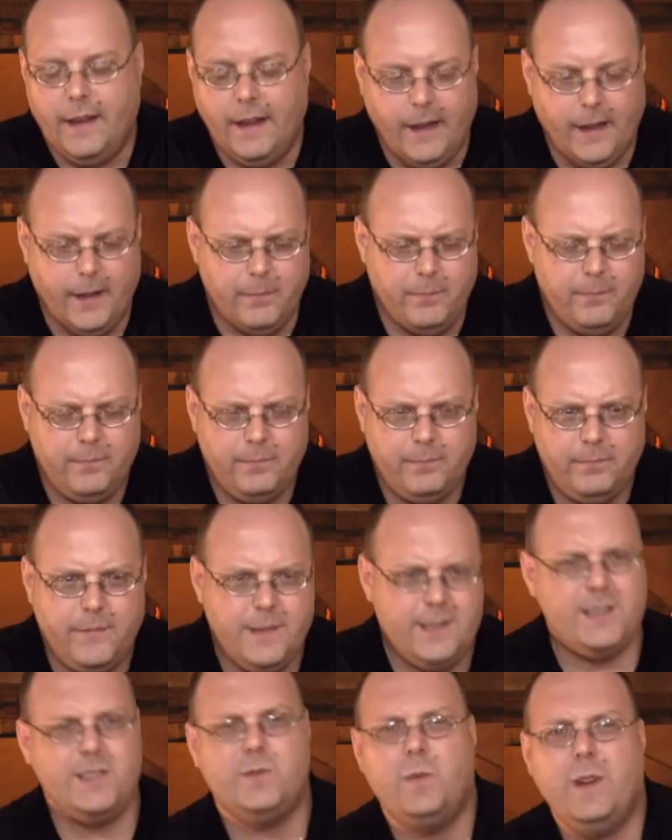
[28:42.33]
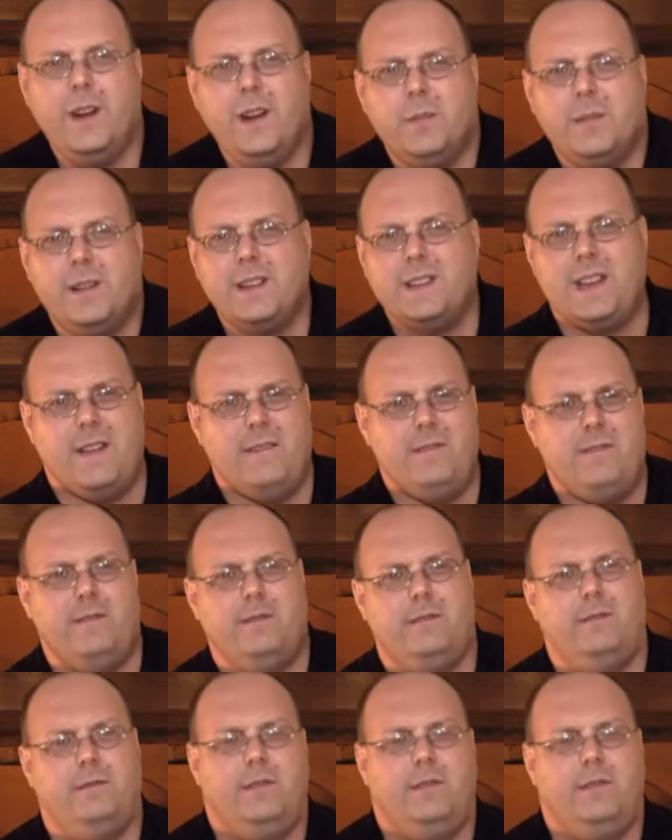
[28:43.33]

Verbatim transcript: Um, this is weird because I've